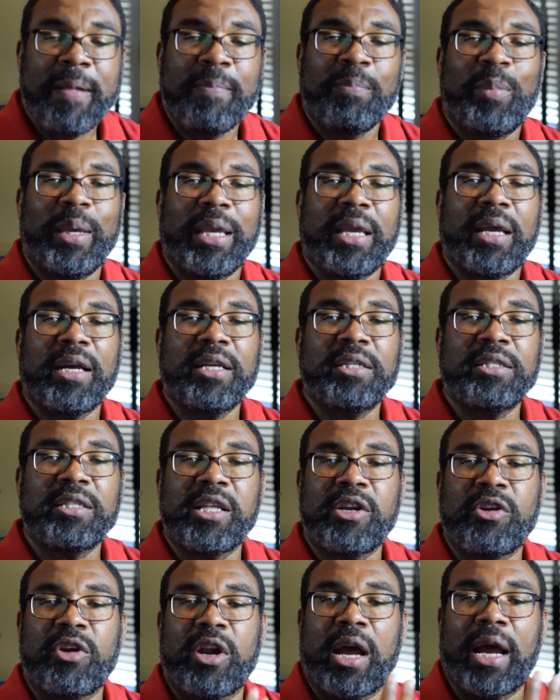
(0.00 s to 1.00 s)
because
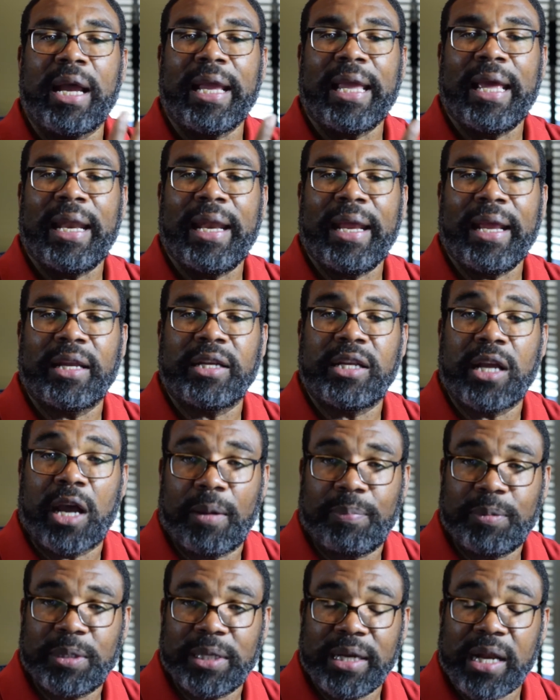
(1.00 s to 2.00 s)
they're not getting
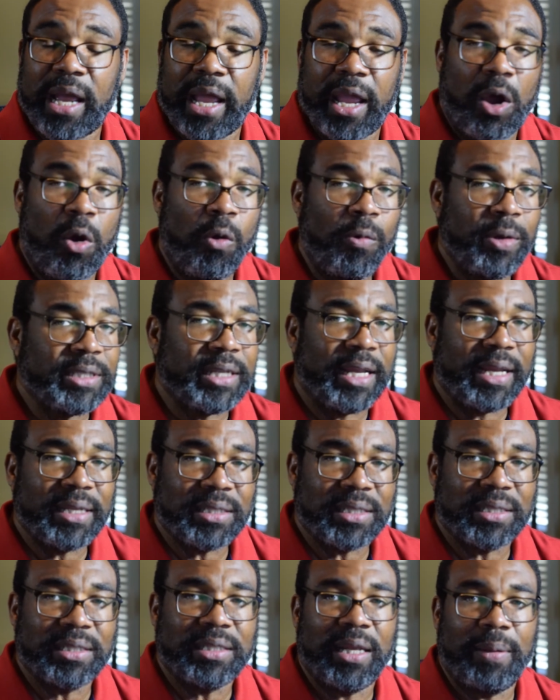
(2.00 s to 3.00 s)
adoption, I always
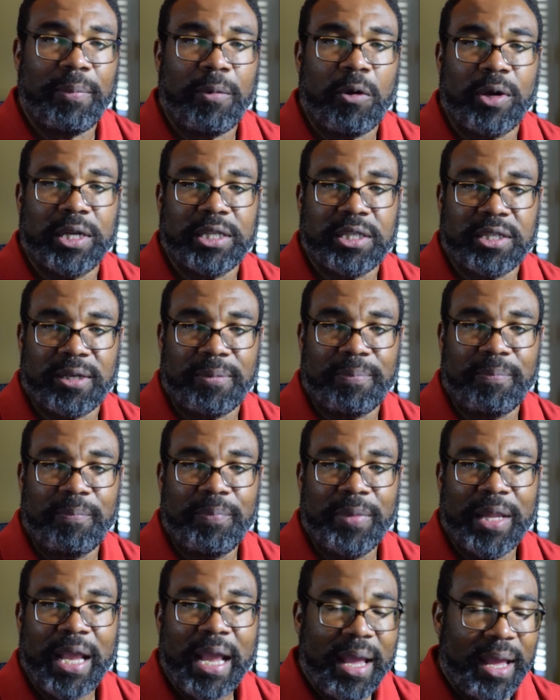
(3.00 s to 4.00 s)
ask the same question.
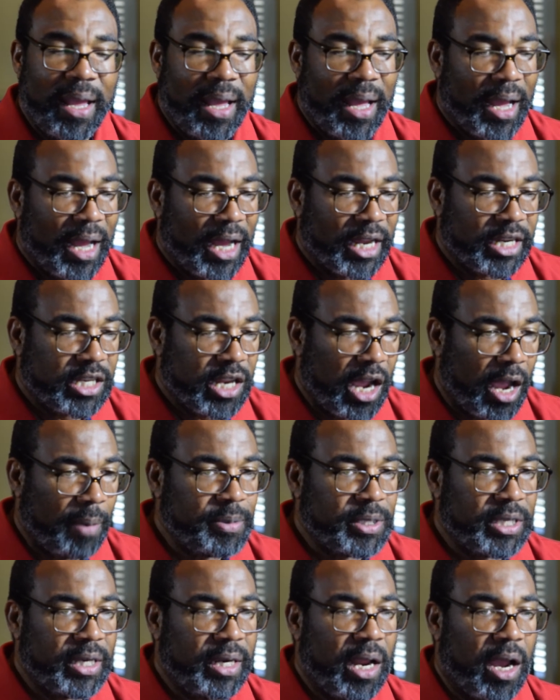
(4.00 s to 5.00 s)

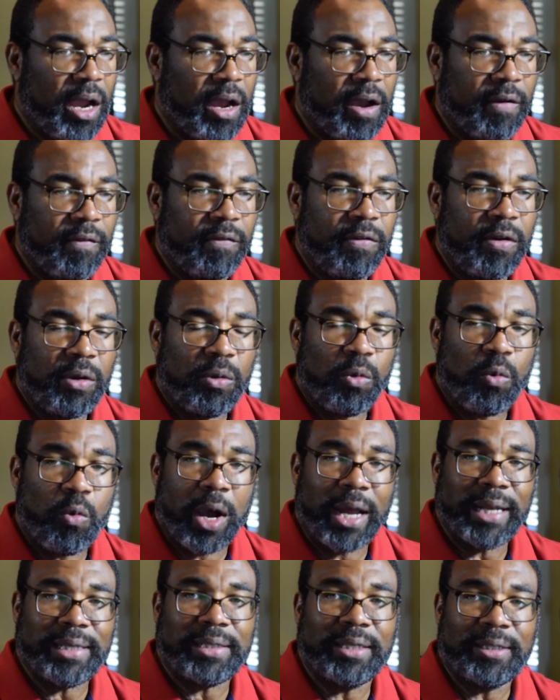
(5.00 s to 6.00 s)
Adoption of
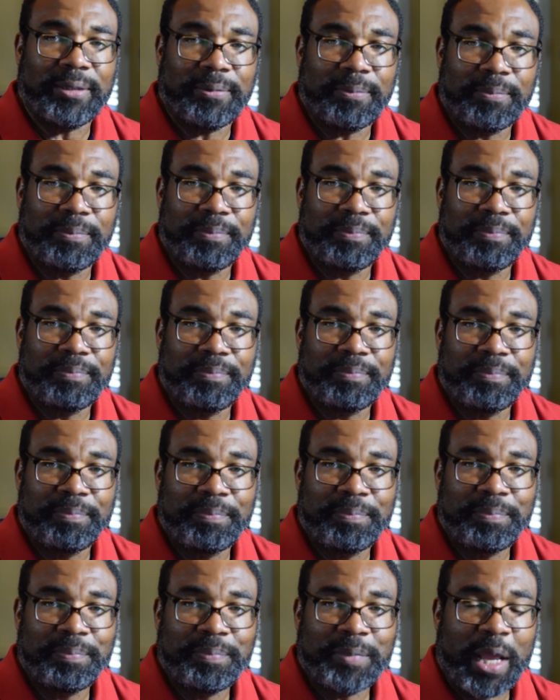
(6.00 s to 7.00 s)
what?
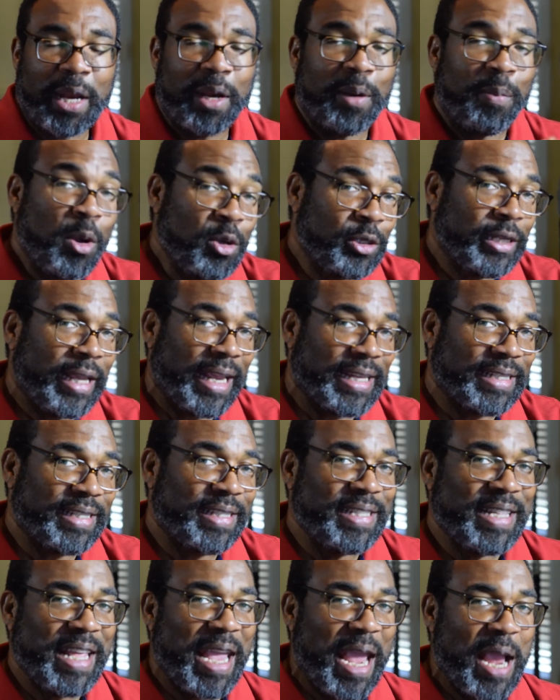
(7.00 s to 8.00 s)
And in most
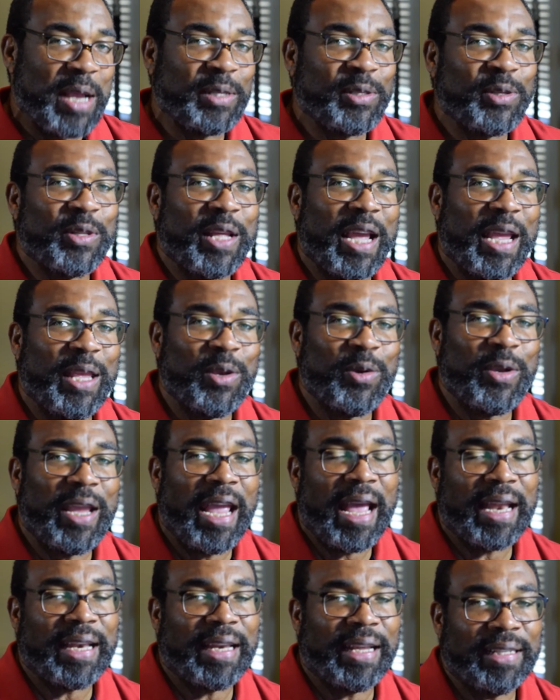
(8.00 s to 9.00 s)
cases, the answer that you
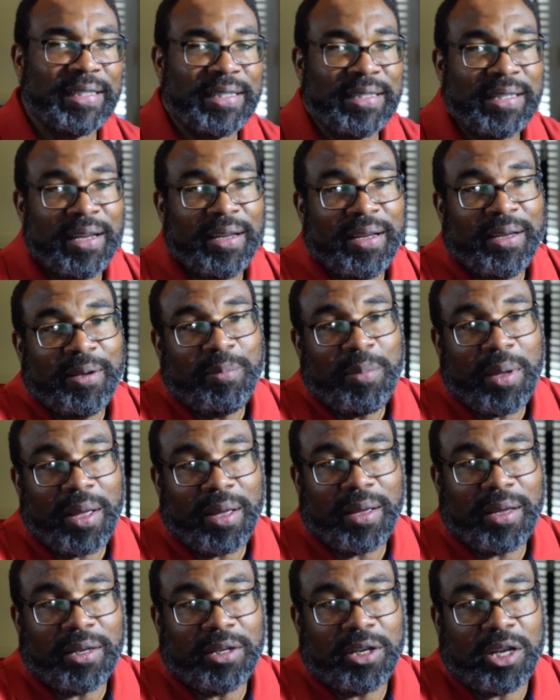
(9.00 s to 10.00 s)
get is
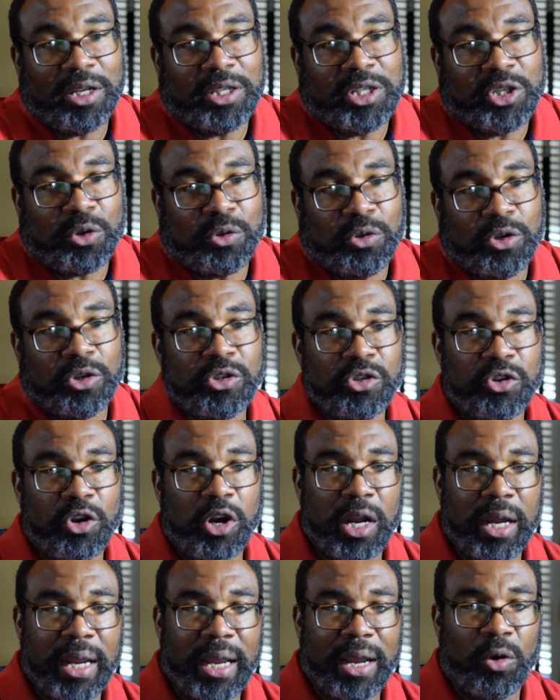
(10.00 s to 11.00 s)
a shoulder
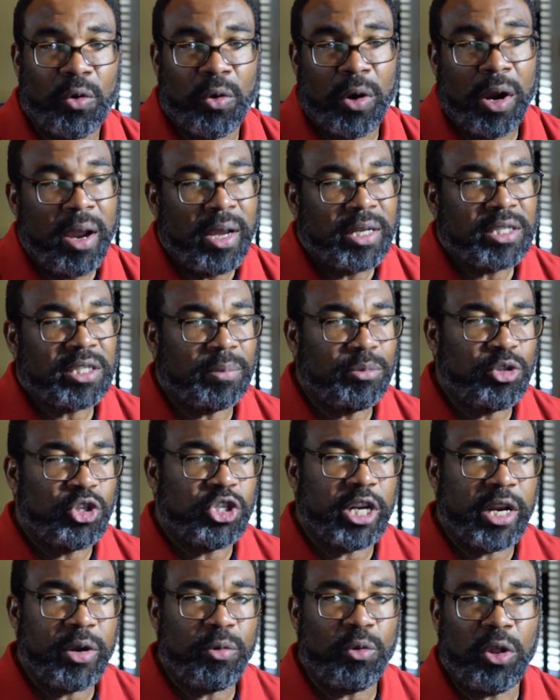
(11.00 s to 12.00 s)
shrug or some
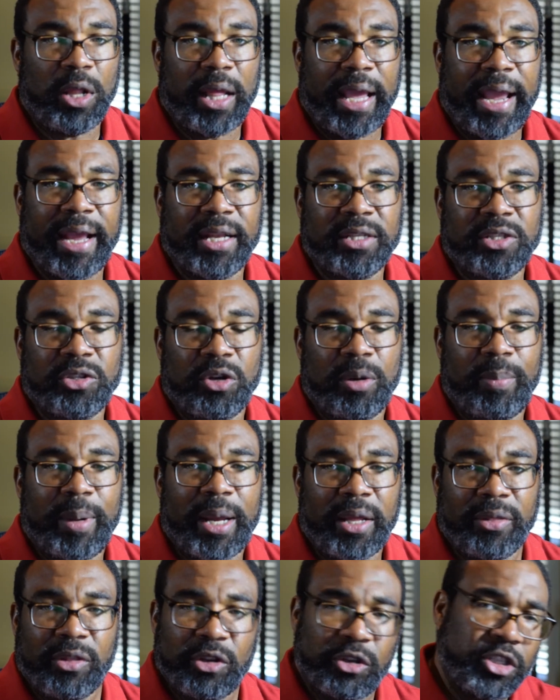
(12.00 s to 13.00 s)
general answer
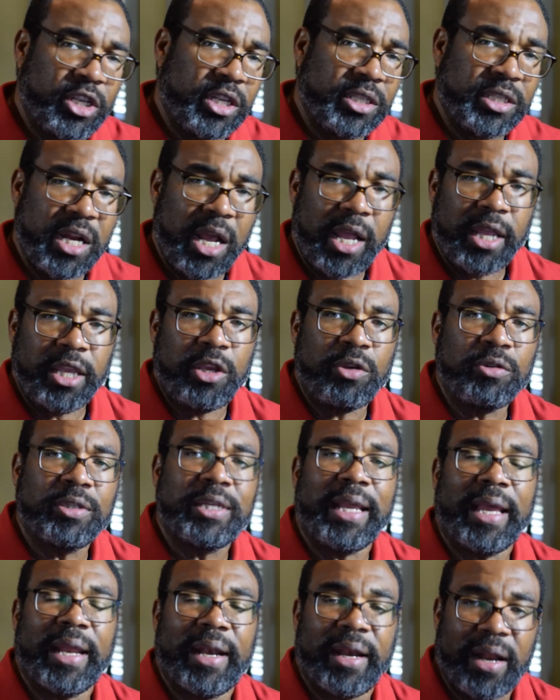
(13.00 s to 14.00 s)
about they're just not
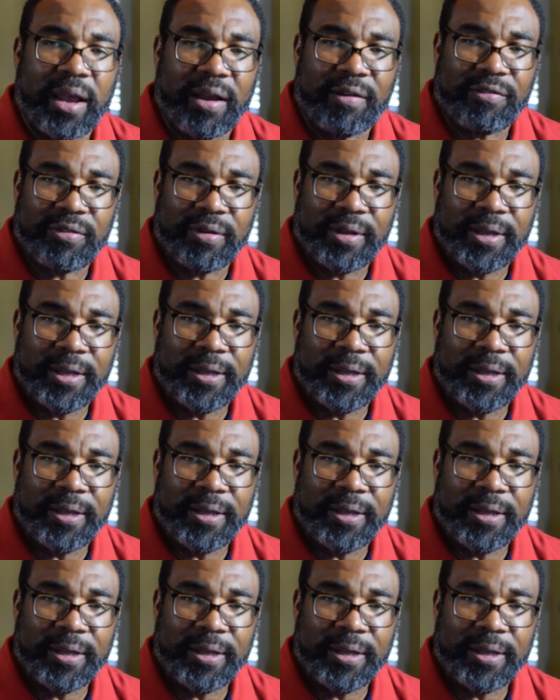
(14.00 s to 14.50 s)
using it enough.